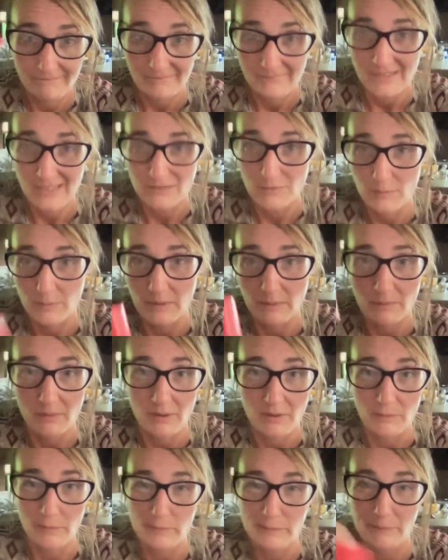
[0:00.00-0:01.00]

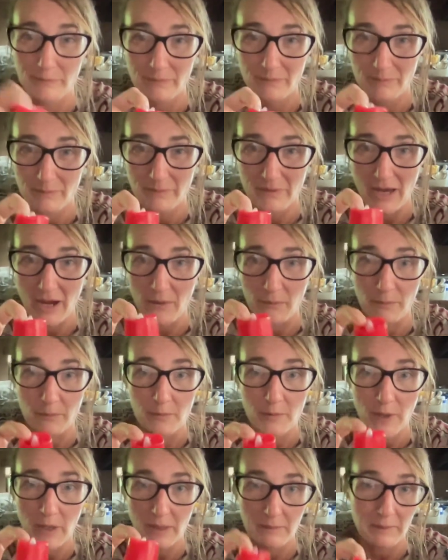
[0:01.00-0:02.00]
That would
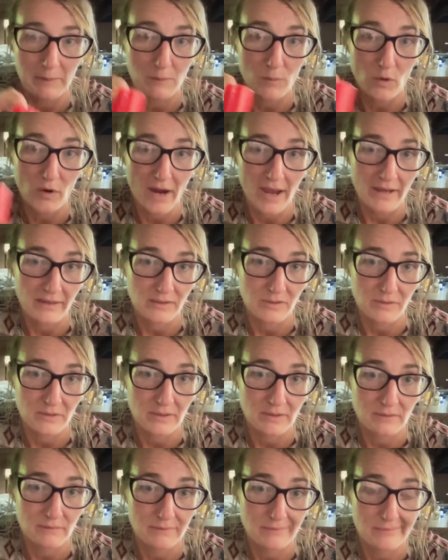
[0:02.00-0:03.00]
probably be more
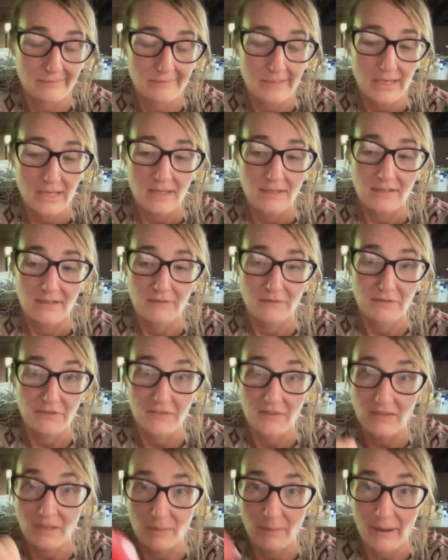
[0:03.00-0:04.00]
accurate. And if you
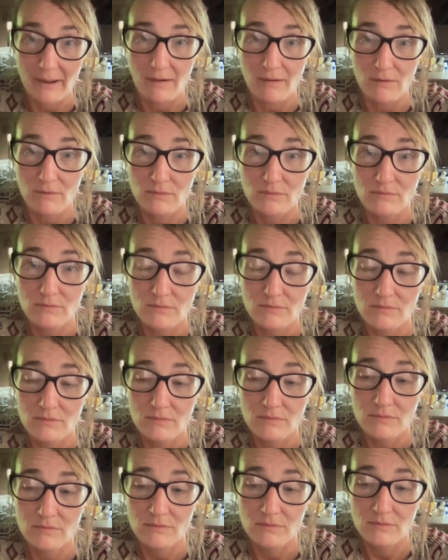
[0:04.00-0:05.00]
think about
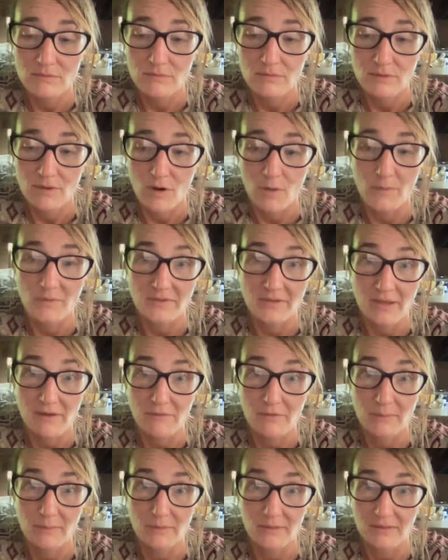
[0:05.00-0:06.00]
almost
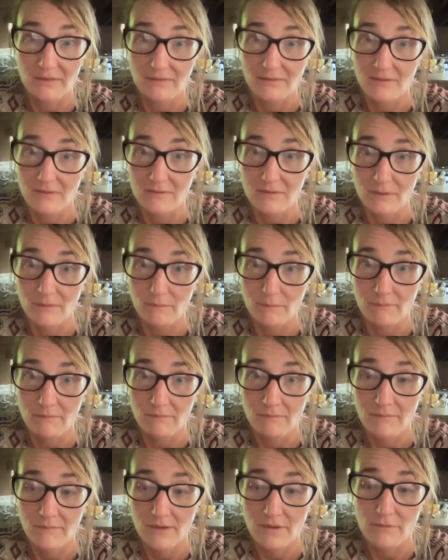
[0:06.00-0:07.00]
every belief system,
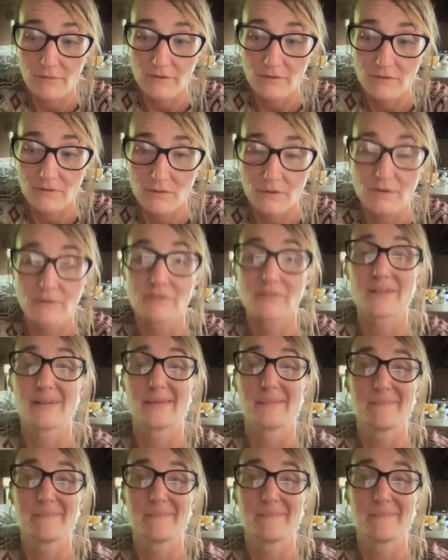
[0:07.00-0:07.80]
every sort of